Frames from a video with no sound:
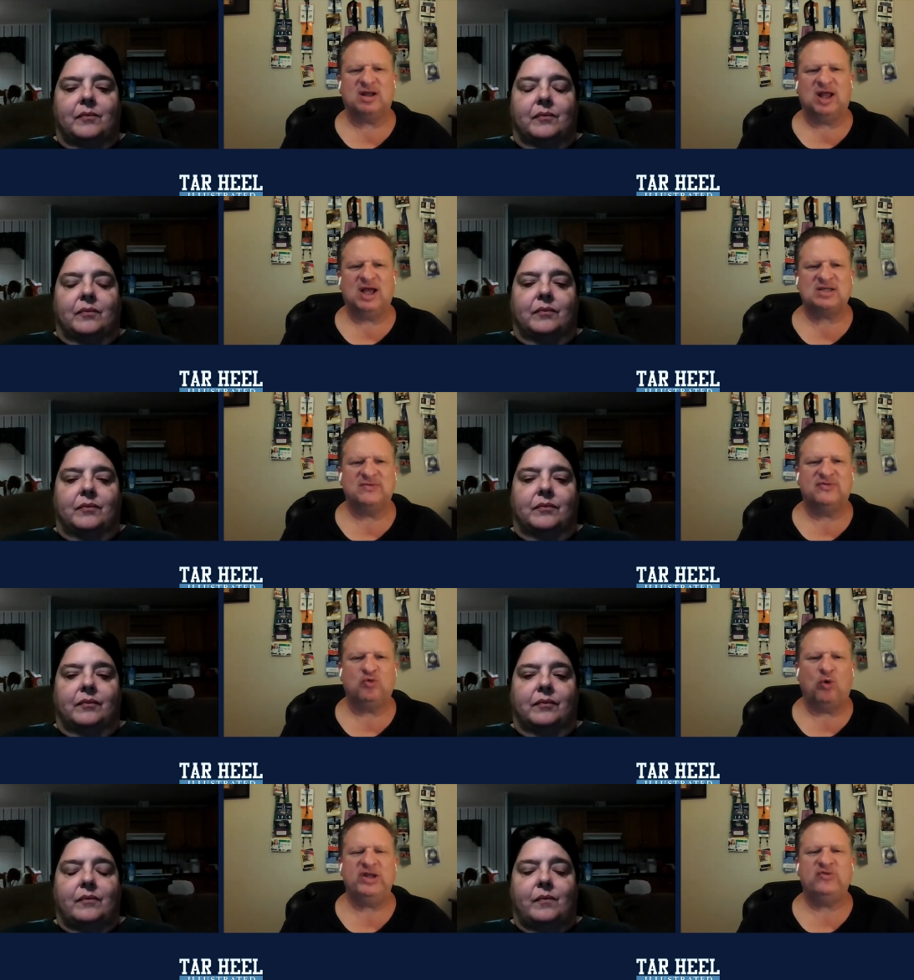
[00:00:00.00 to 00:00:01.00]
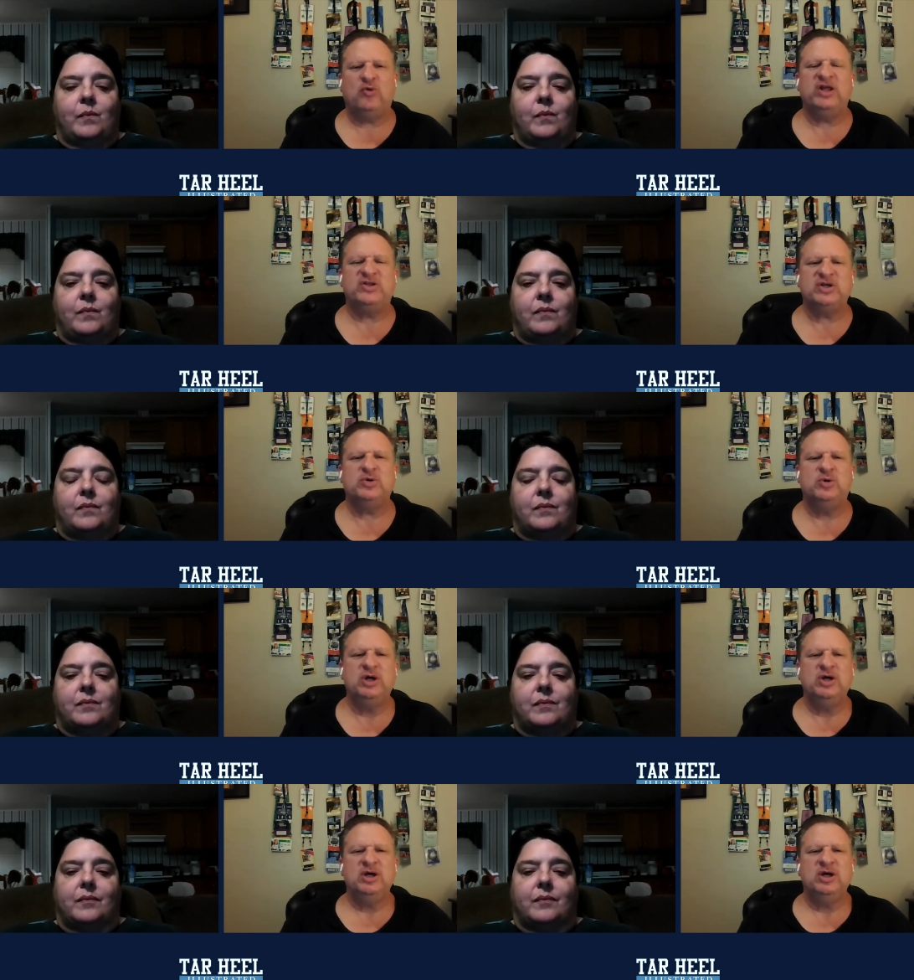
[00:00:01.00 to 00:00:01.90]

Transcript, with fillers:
Speaker 1: class of 2022